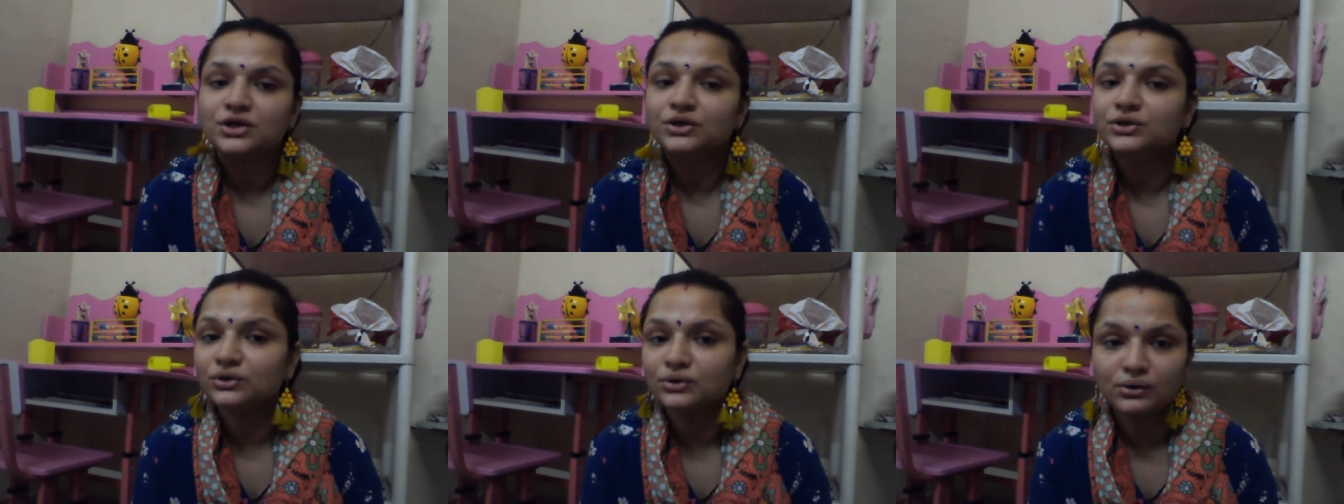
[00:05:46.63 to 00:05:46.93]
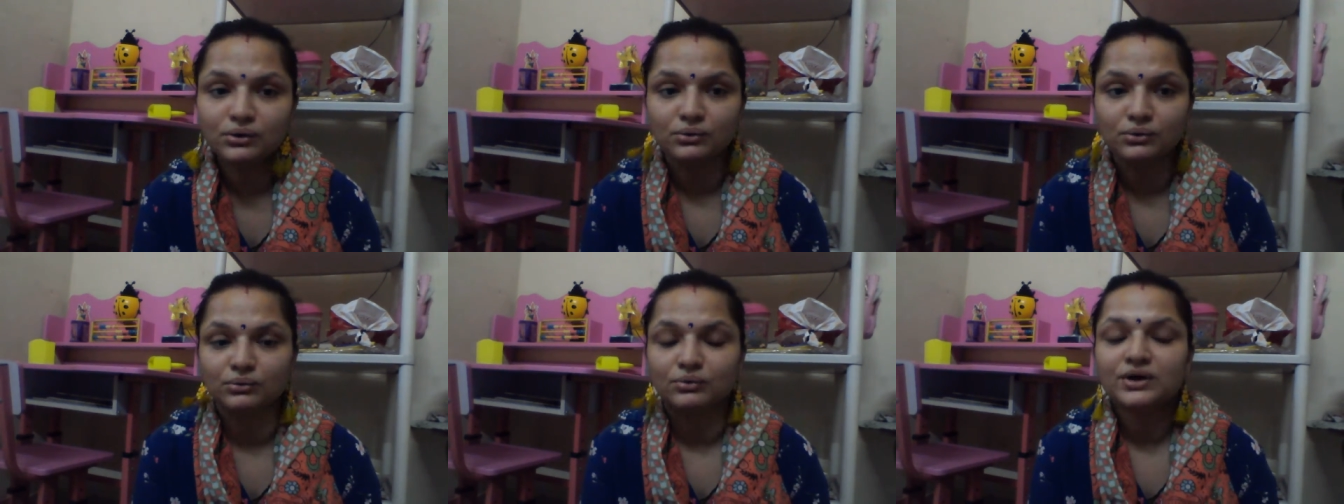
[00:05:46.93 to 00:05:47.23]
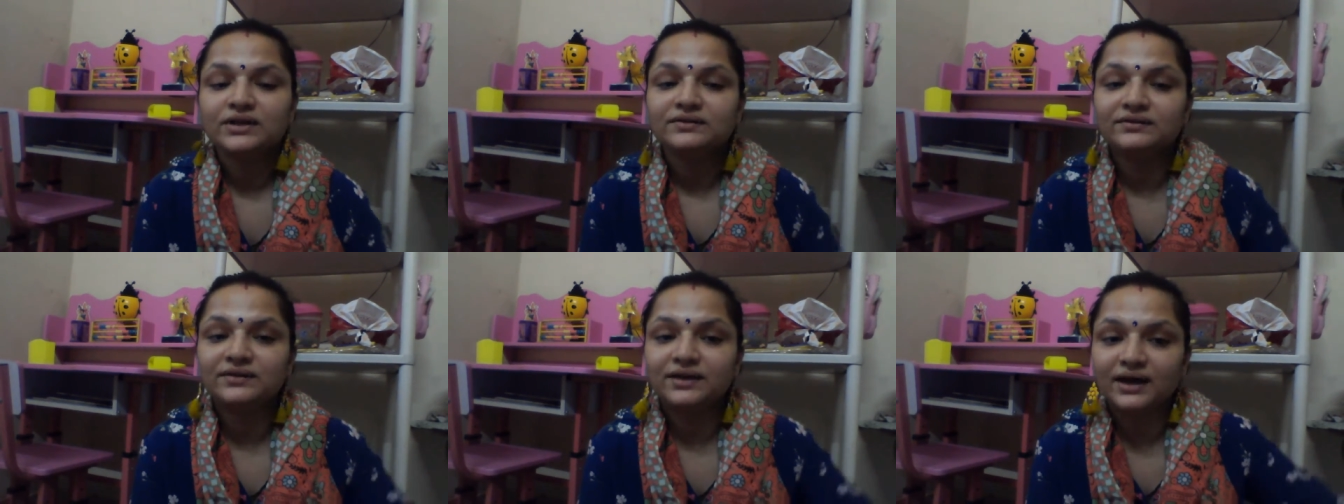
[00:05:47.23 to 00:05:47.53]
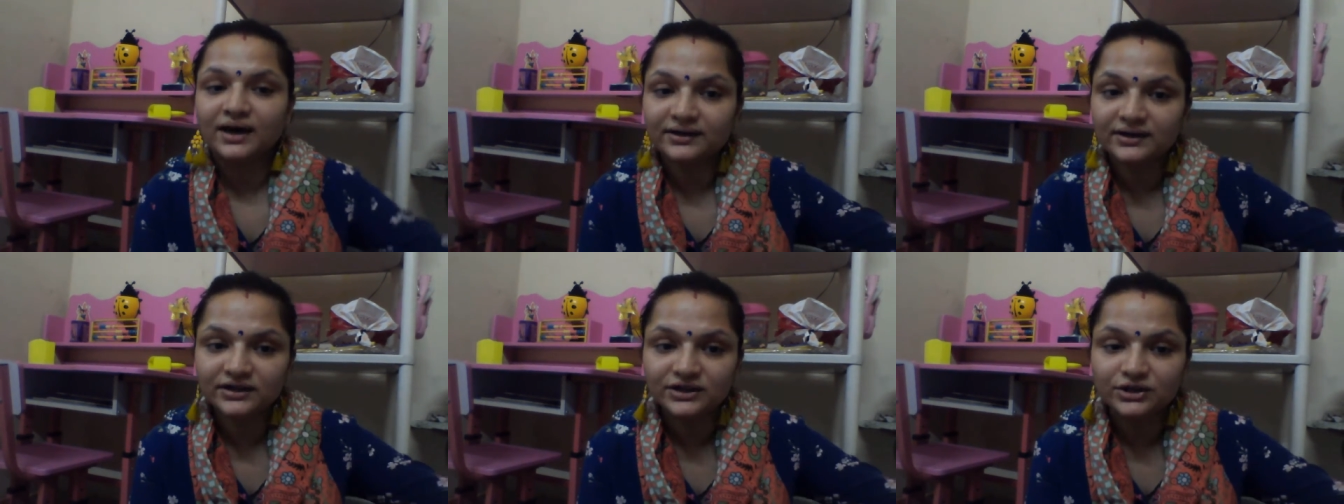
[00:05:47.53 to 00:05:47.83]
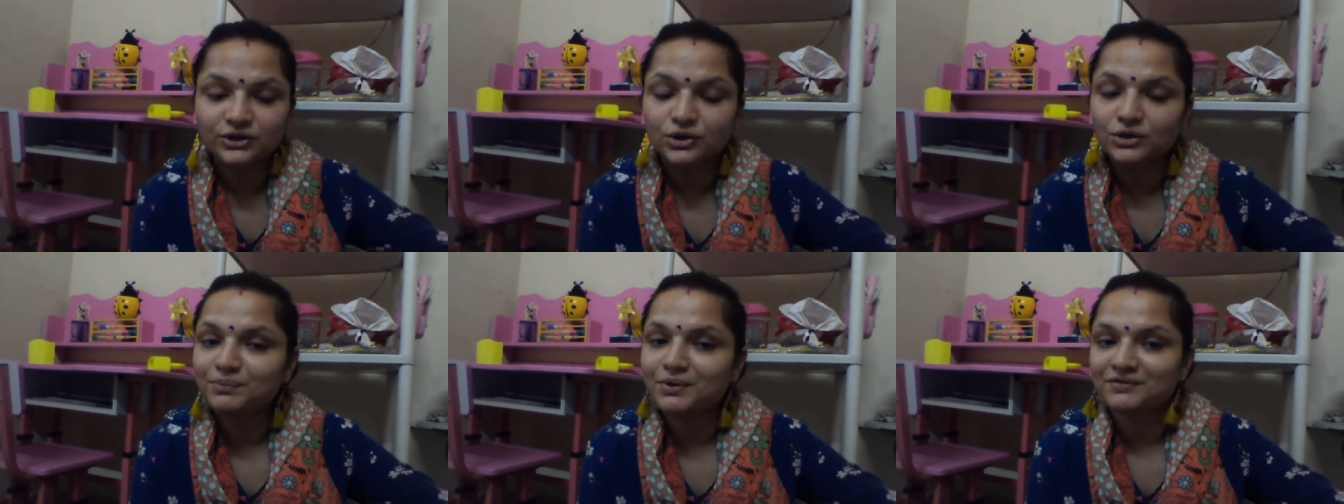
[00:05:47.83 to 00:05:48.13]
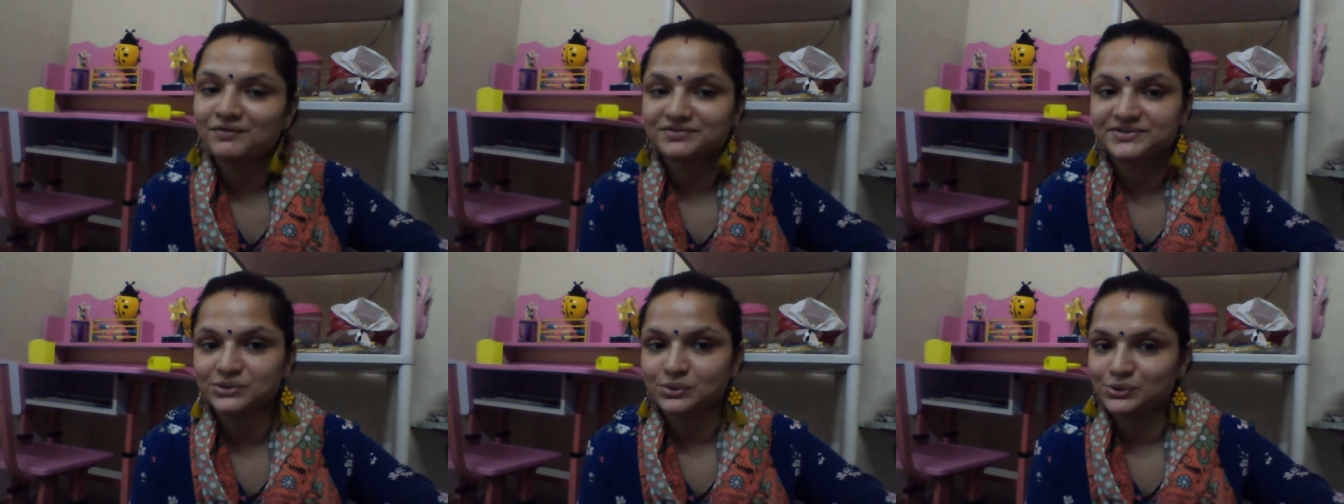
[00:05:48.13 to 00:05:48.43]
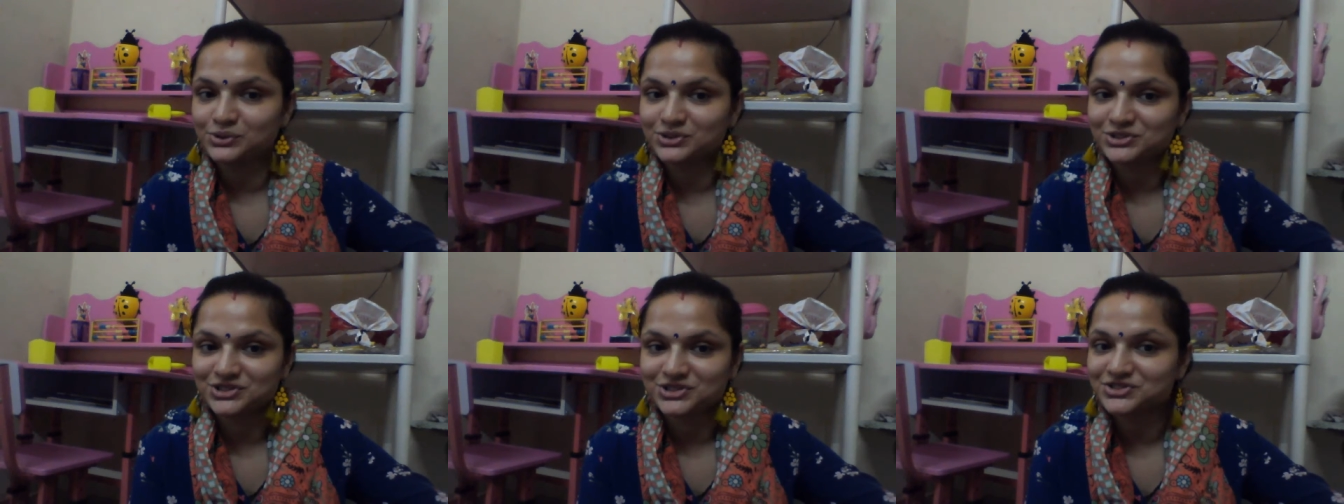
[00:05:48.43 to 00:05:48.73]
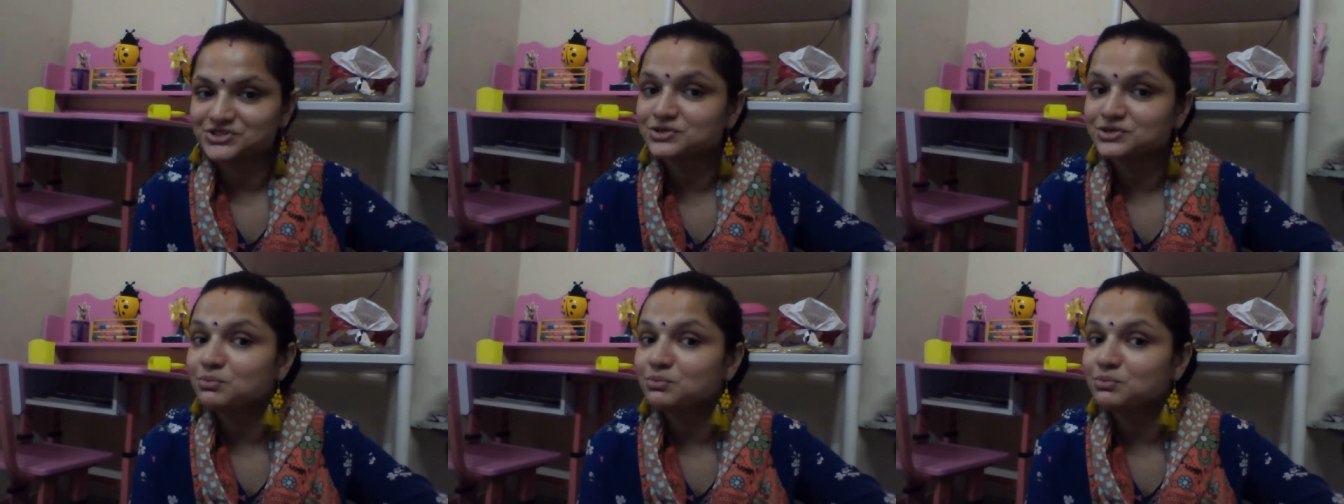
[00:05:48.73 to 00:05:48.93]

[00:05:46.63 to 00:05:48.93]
No, they are a group of soldiers.